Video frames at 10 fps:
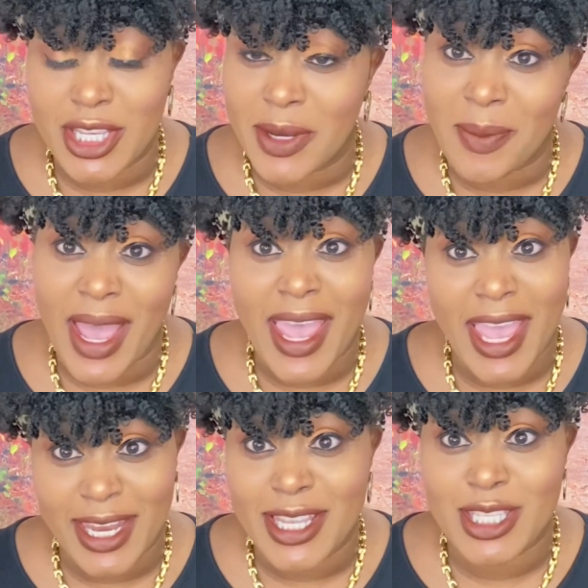on my
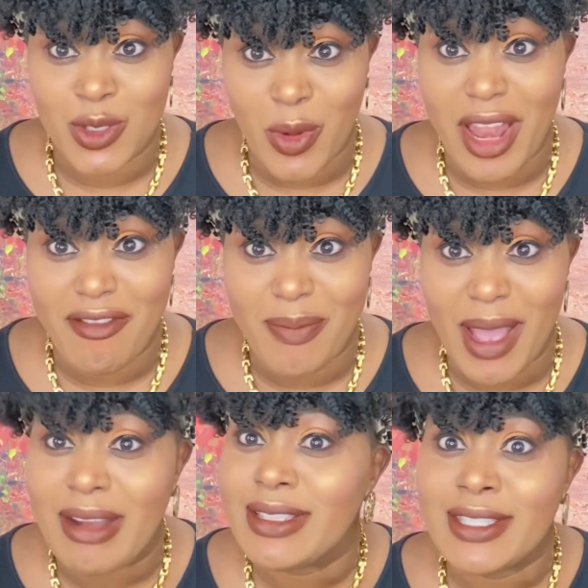head is 12
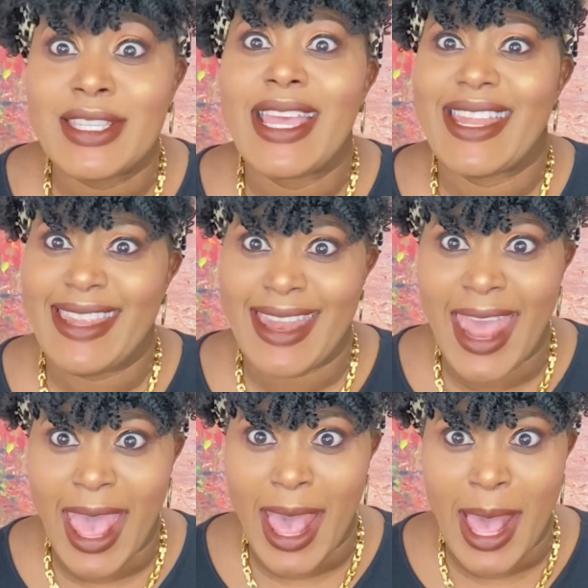pounds.
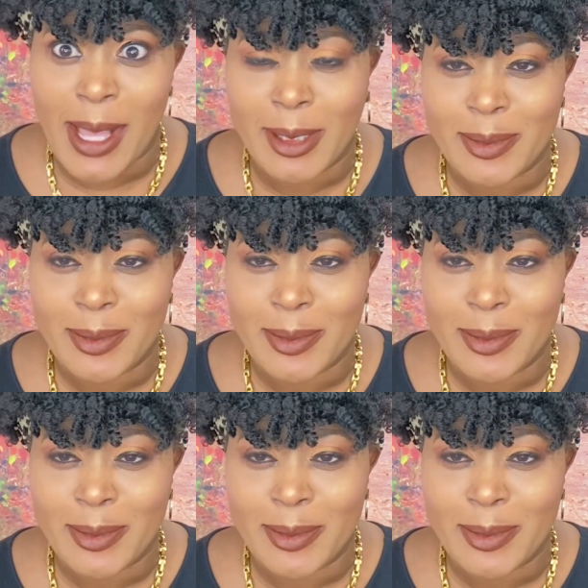Nah.